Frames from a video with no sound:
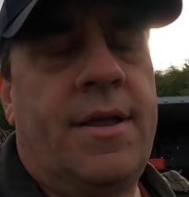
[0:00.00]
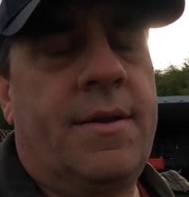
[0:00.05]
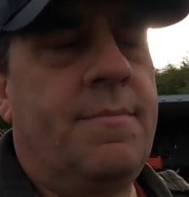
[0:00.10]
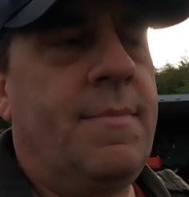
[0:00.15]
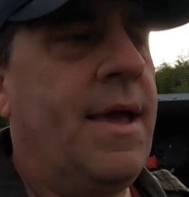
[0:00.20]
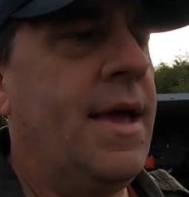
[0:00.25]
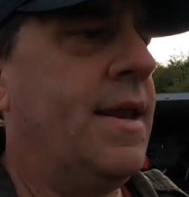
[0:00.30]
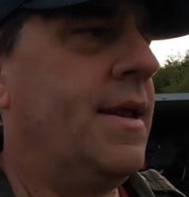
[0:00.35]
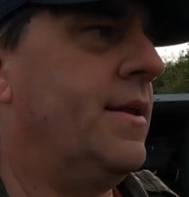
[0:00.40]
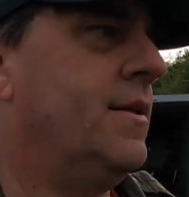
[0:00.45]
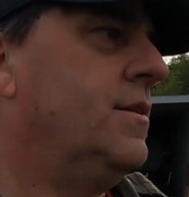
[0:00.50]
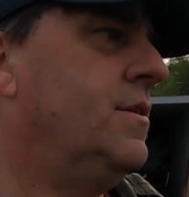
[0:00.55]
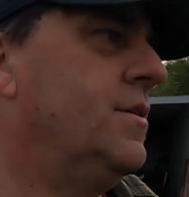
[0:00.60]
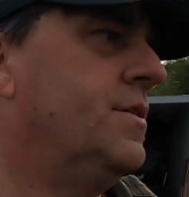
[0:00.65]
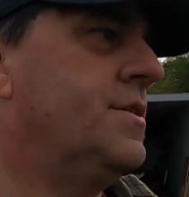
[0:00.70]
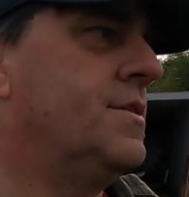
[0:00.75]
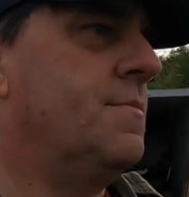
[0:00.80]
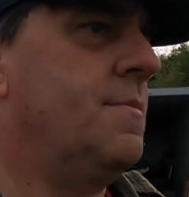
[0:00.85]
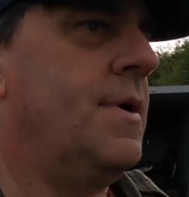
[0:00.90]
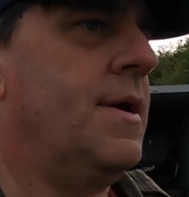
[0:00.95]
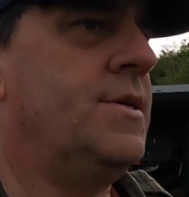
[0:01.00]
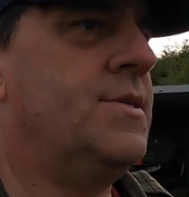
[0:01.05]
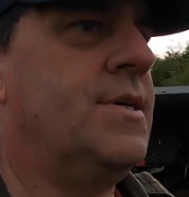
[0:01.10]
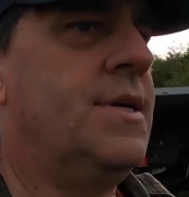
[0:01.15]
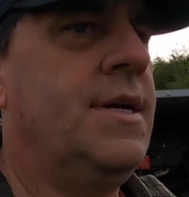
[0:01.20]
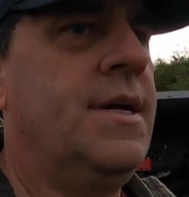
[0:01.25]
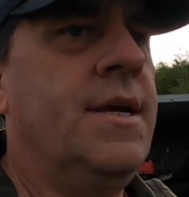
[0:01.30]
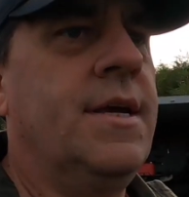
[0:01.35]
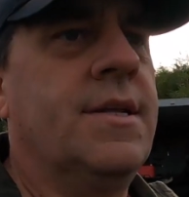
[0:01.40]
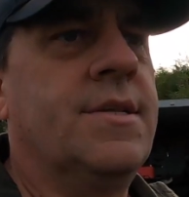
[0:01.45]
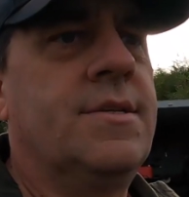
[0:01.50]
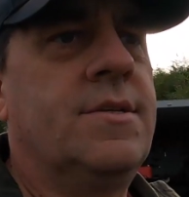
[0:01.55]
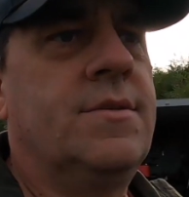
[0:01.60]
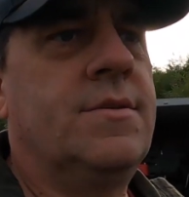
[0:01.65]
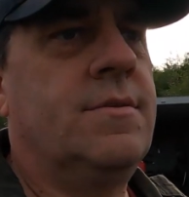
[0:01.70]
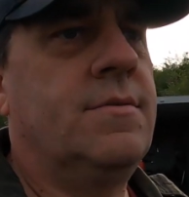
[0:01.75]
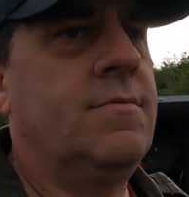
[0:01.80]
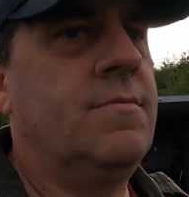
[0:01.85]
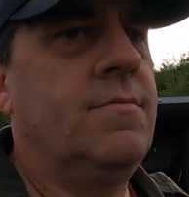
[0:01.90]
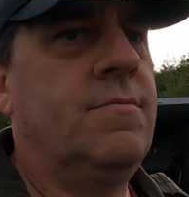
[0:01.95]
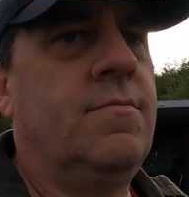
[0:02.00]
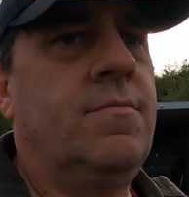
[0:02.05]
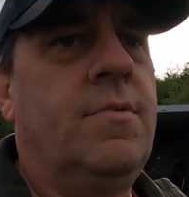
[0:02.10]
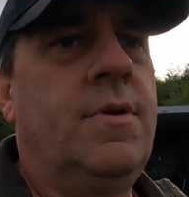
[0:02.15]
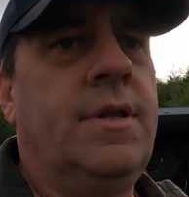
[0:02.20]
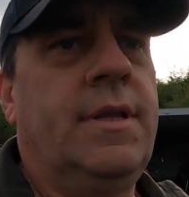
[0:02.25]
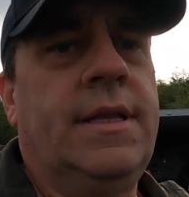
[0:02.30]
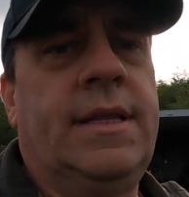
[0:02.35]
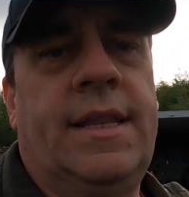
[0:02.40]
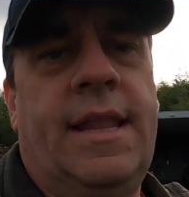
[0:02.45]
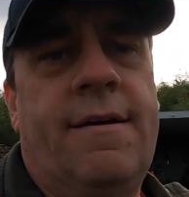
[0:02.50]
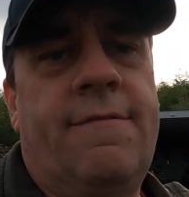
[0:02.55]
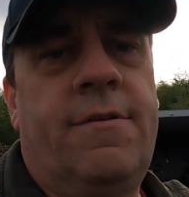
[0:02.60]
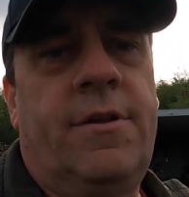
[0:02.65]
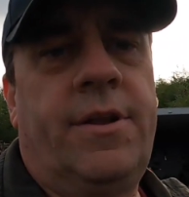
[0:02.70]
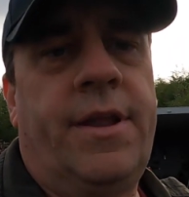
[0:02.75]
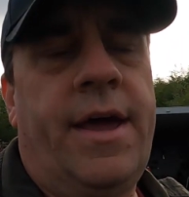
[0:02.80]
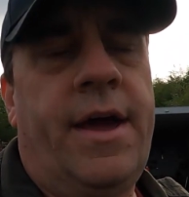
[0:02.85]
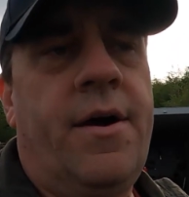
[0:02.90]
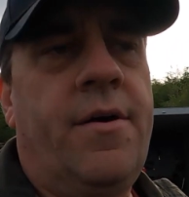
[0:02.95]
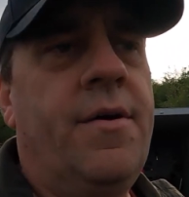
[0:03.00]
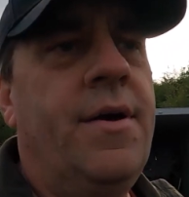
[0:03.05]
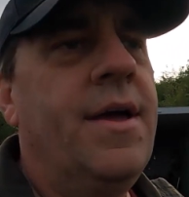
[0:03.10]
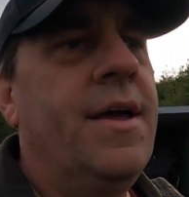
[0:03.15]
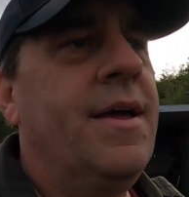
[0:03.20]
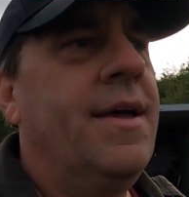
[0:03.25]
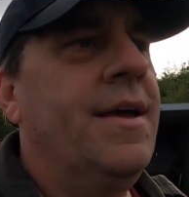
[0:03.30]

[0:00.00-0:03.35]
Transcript: And man, it looks amazing. It's really level now.